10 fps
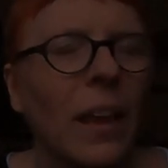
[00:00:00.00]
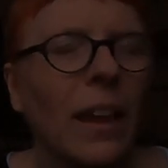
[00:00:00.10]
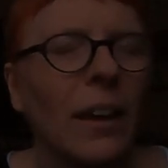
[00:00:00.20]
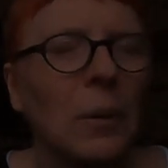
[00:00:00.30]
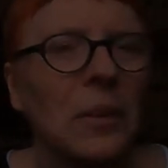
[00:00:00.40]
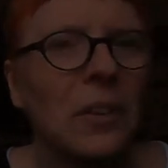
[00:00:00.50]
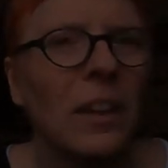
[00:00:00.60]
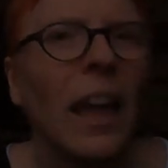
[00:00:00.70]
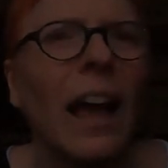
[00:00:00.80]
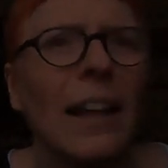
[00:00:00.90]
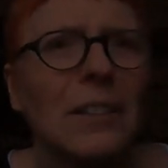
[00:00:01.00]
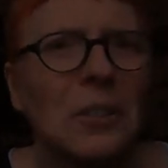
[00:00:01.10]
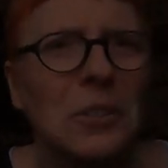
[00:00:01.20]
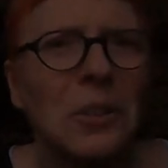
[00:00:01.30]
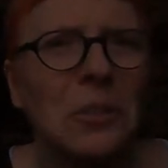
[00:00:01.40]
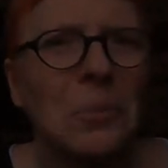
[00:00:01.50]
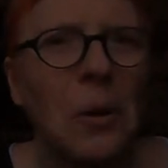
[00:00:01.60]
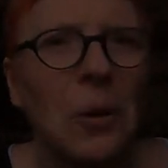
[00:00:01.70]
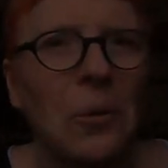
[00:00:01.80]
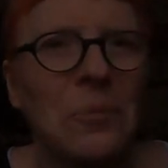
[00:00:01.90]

Anyways, I'll talk to you tomorrow.